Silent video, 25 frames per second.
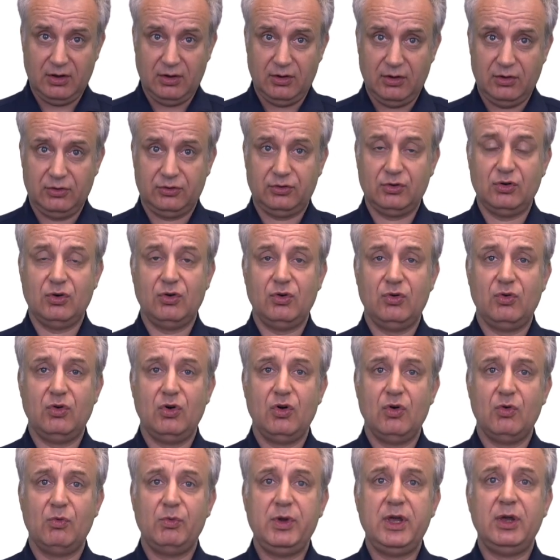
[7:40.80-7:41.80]

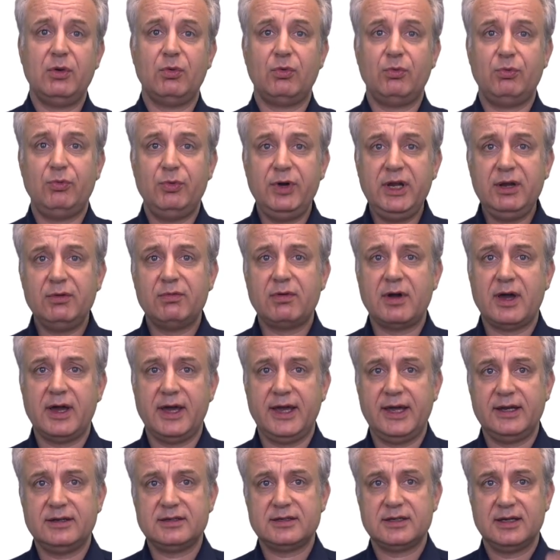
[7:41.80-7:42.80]
So we
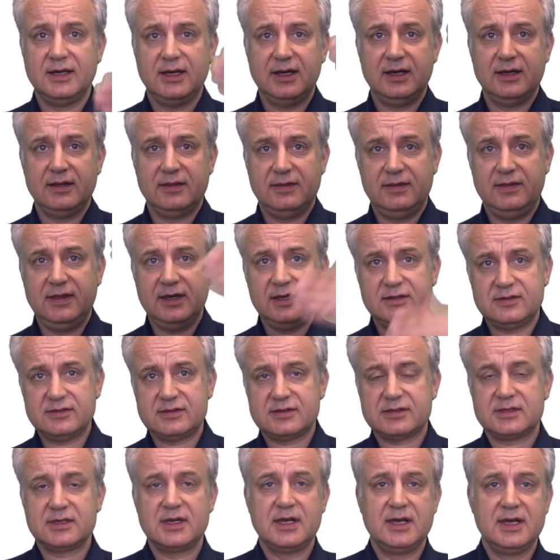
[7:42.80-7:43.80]
rewrite
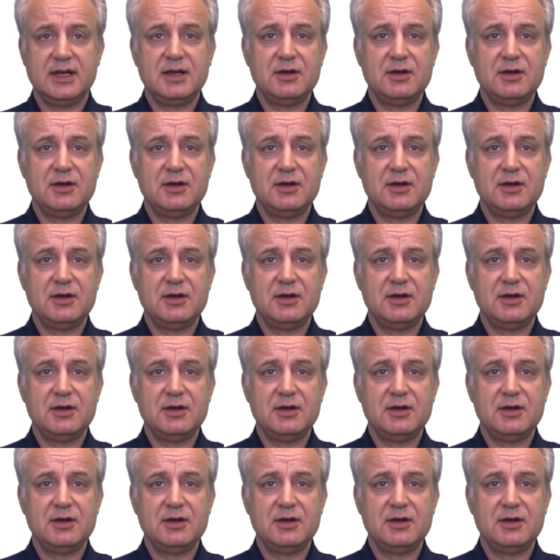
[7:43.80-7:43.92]
this